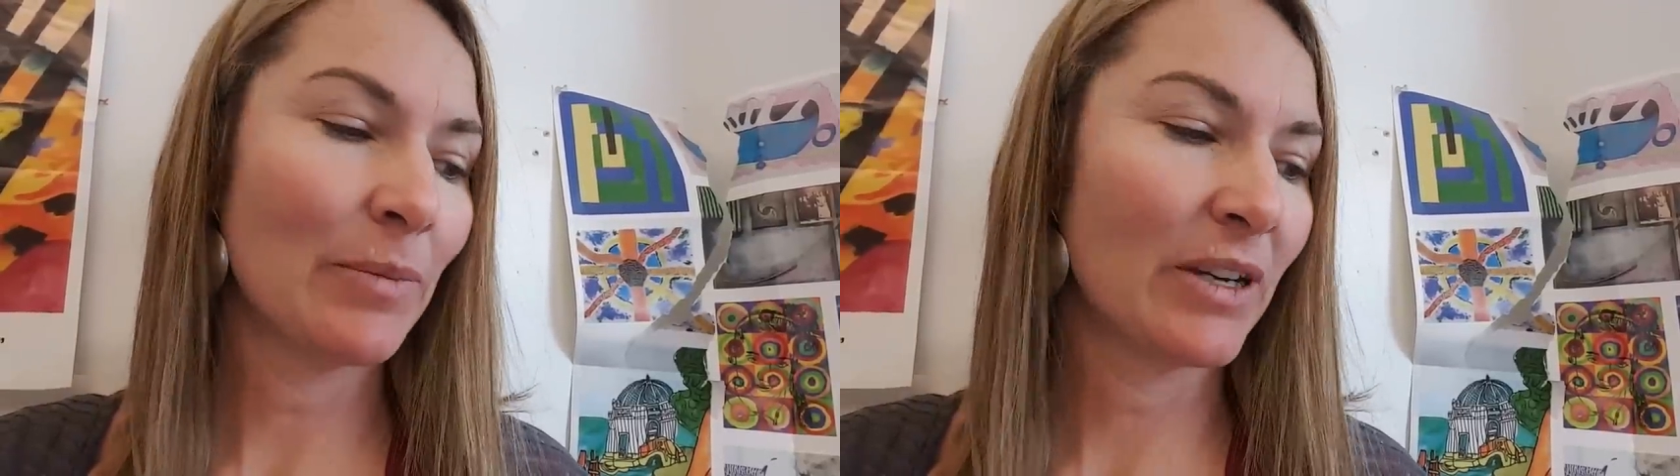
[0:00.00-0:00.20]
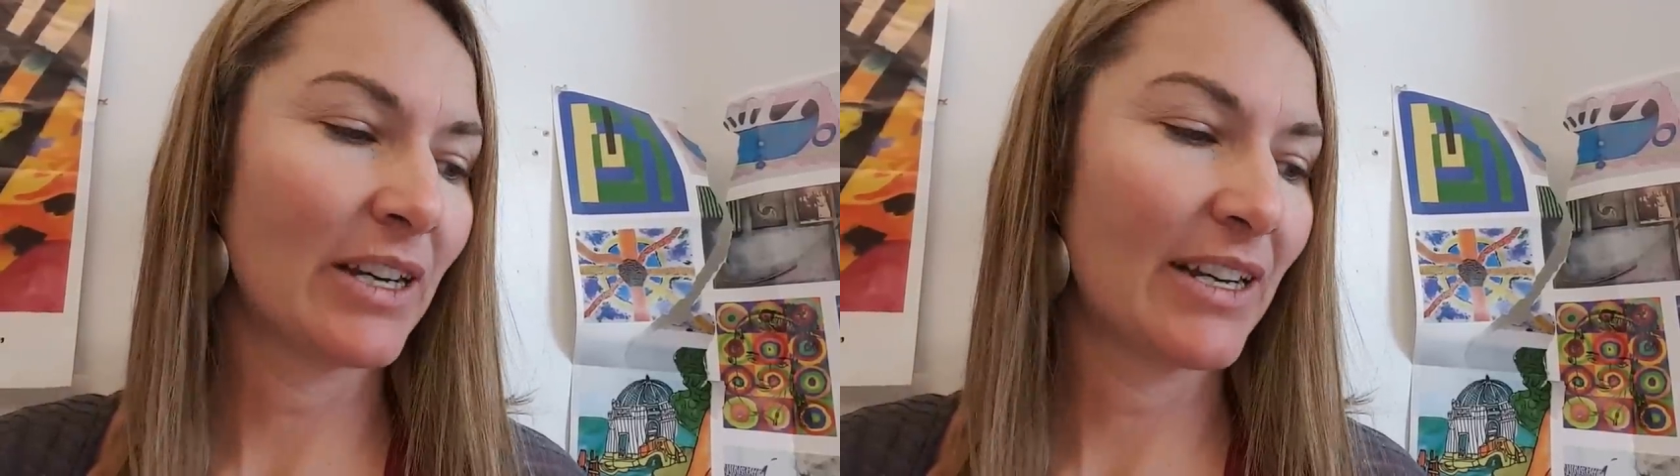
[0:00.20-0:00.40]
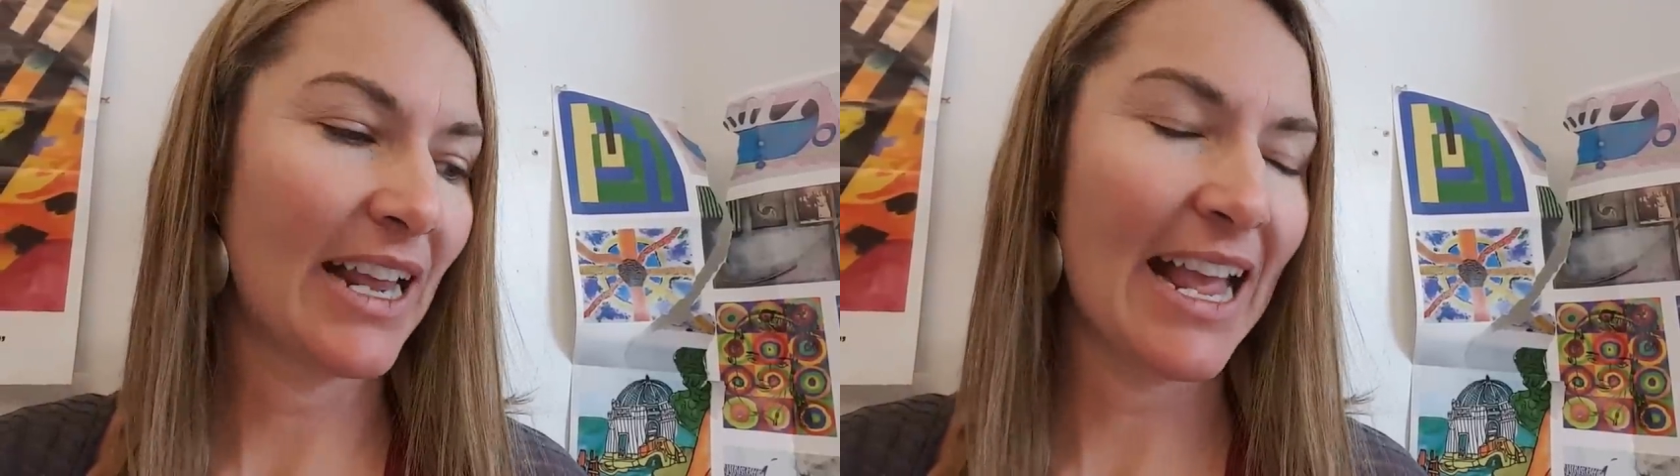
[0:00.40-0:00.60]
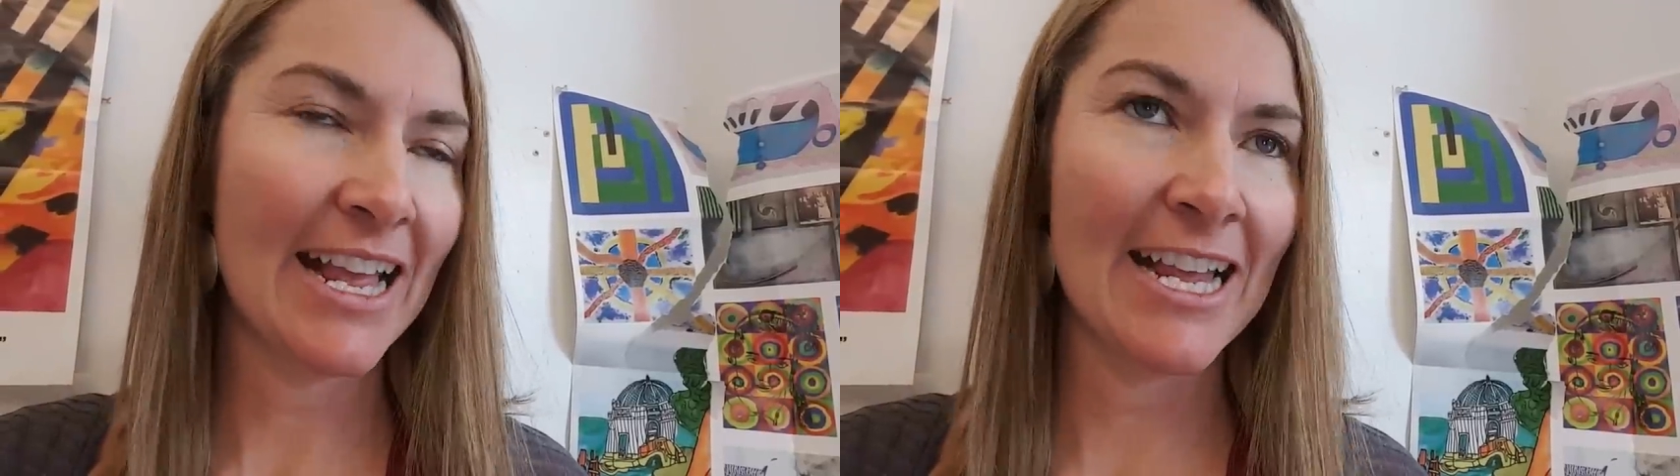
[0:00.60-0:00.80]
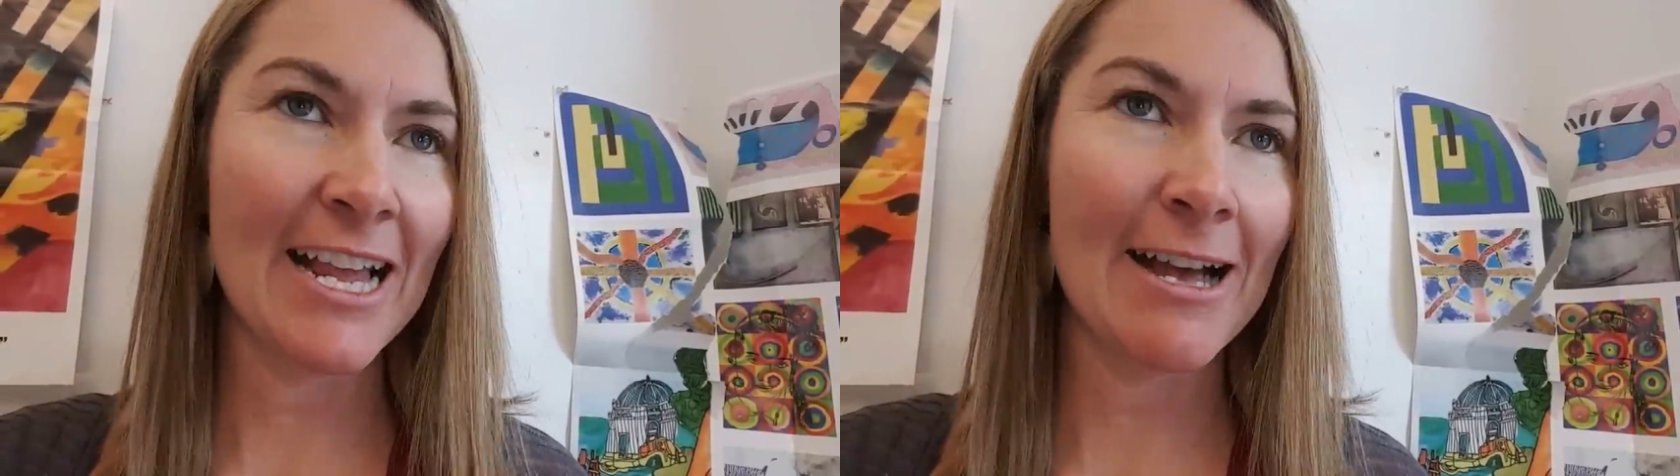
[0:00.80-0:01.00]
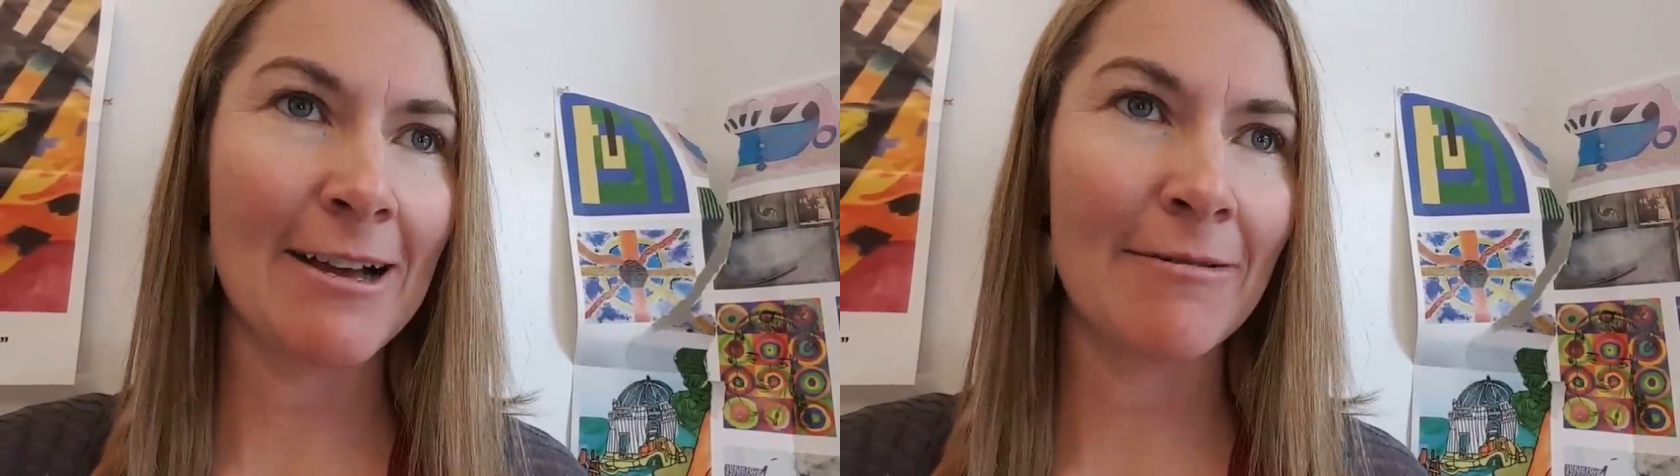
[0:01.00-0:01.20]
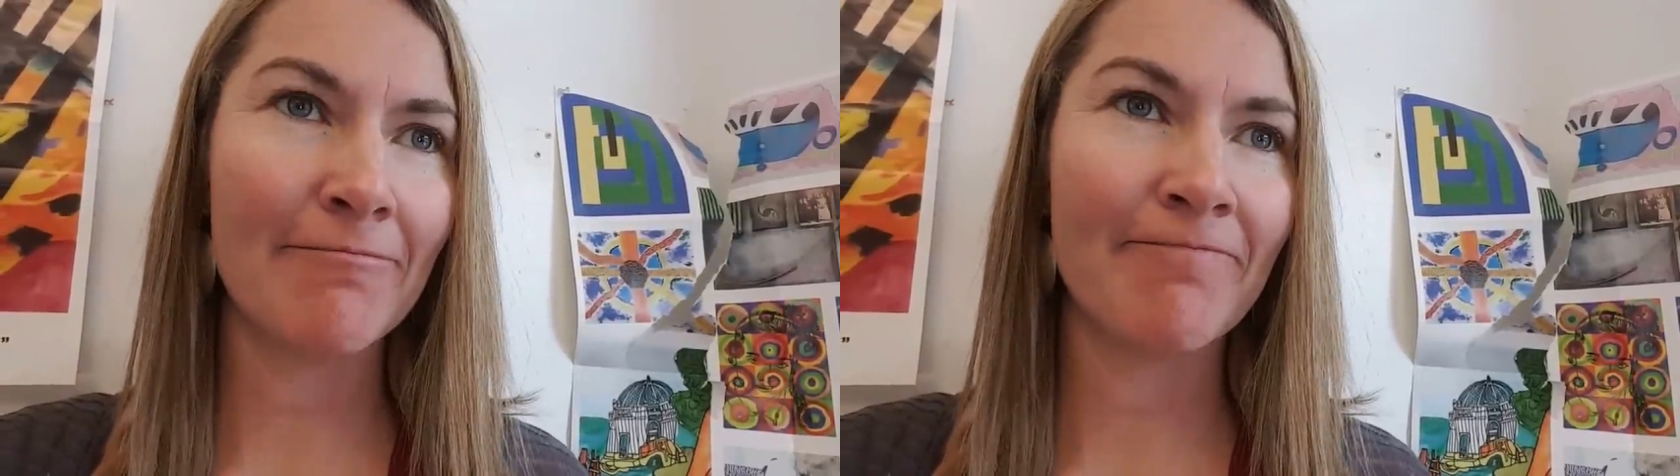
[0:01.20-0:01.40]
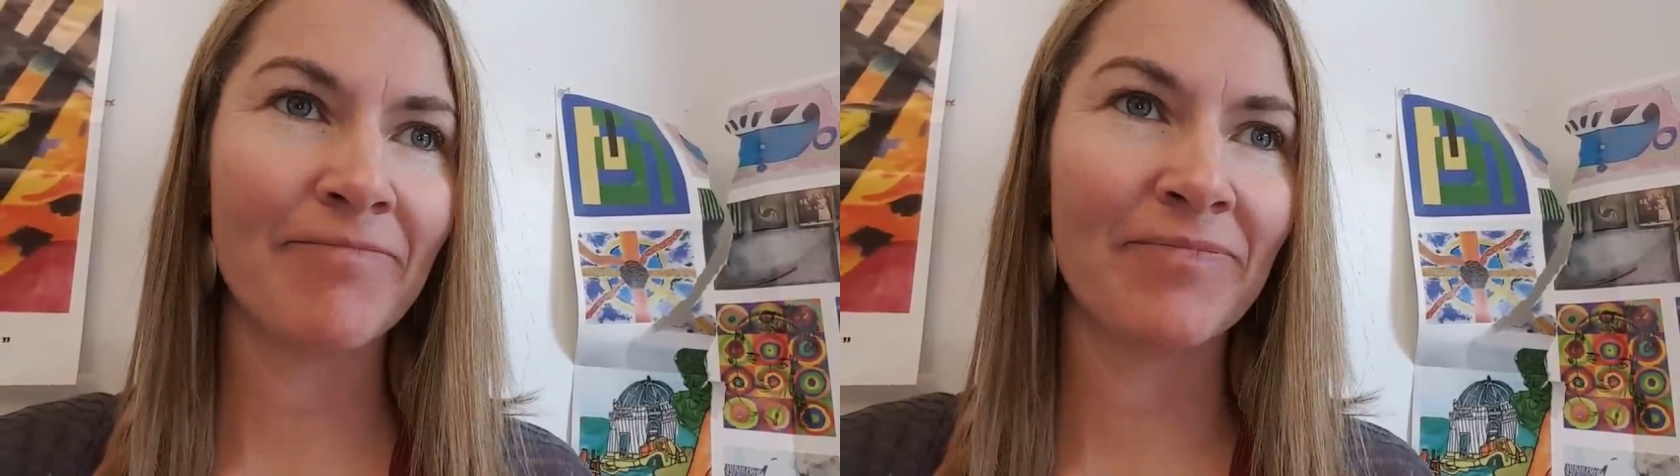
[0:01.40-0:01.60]
put a
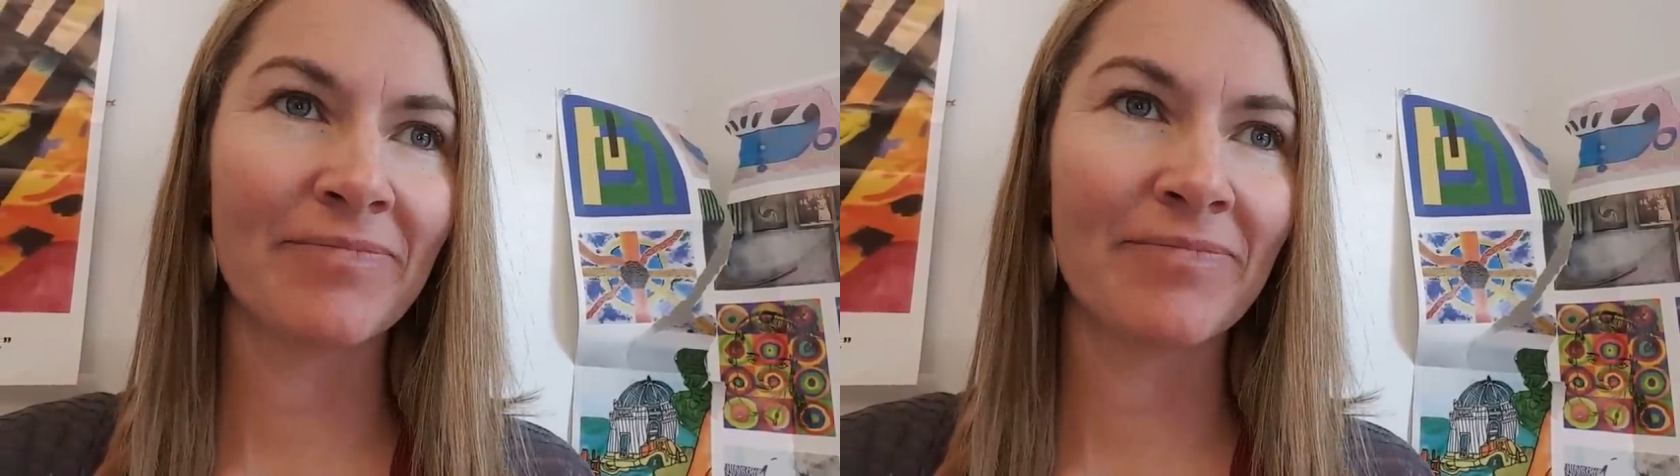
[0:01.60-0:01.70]
um,